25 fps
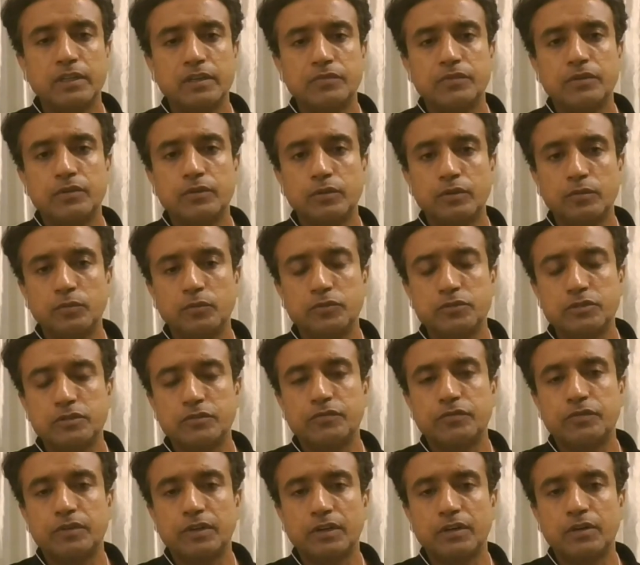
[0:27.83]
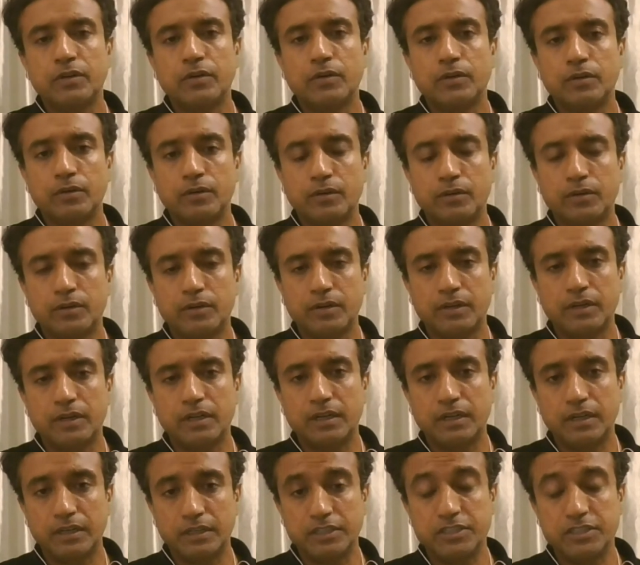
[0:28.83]
mutual fund, or
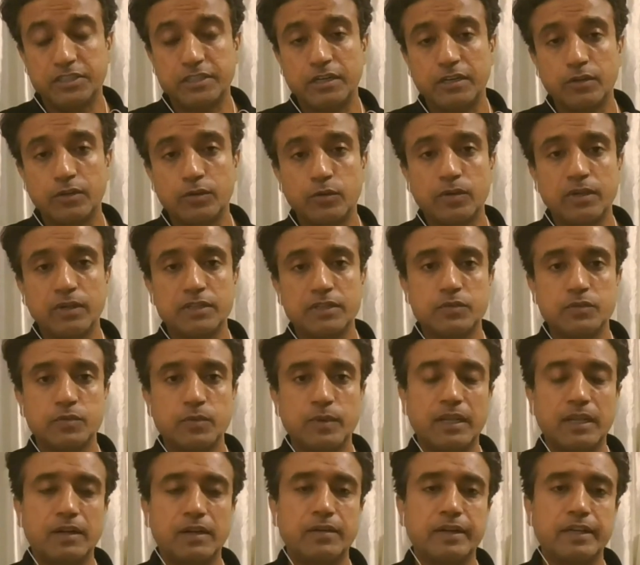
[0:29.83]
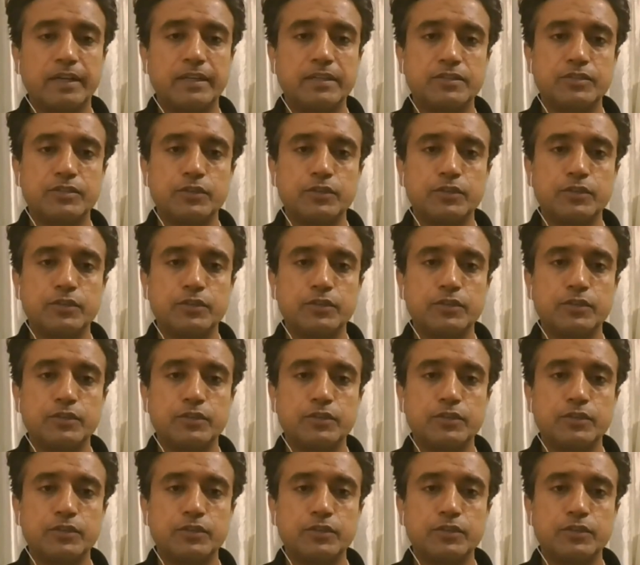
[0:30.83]
digital gold as well, right?